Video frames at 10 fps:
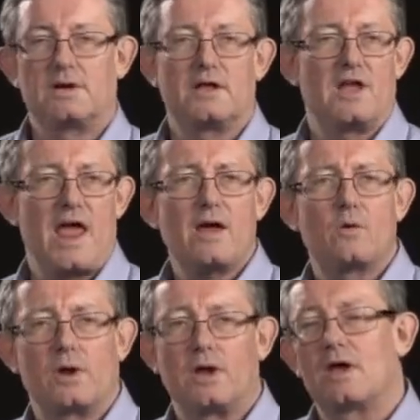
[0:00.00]
And the
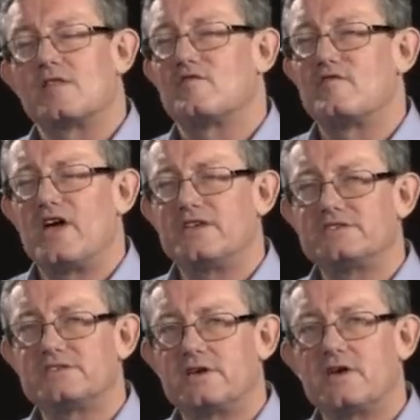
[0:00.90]
equity are the
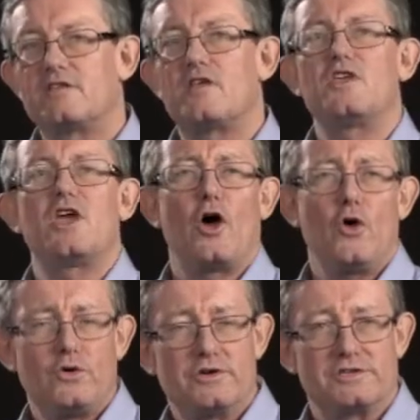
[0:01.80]
funds that the
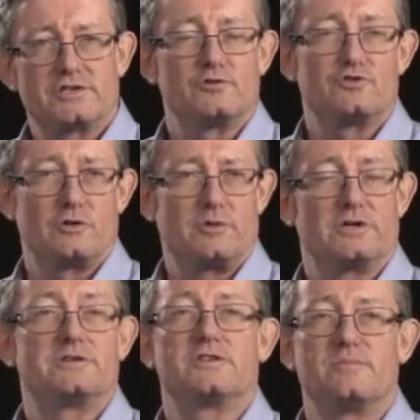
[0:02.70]
owners
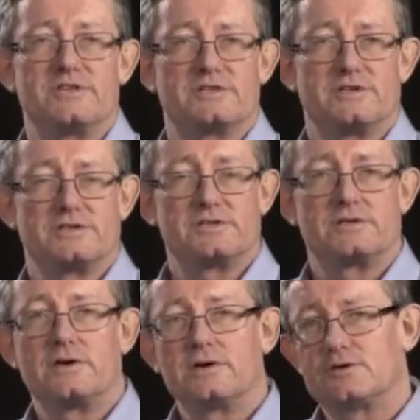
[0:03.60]
contributed to the business
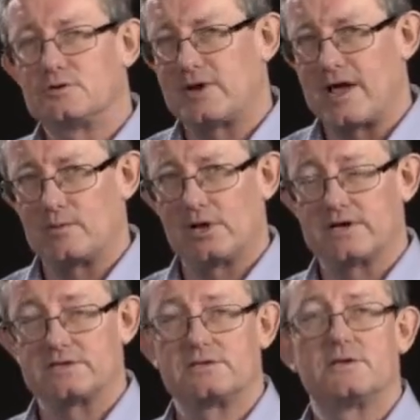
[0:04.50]
to enable
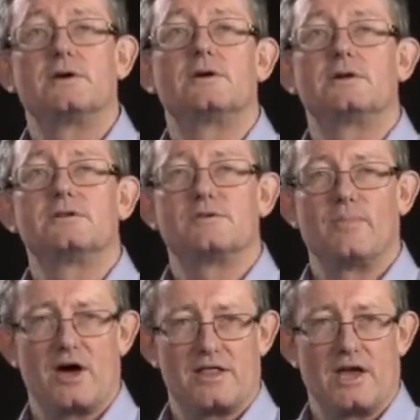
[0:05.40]
us to
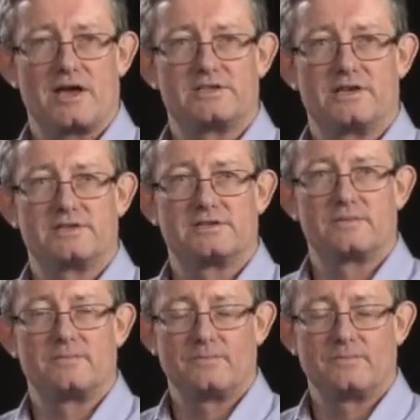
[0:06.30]
buy the assets.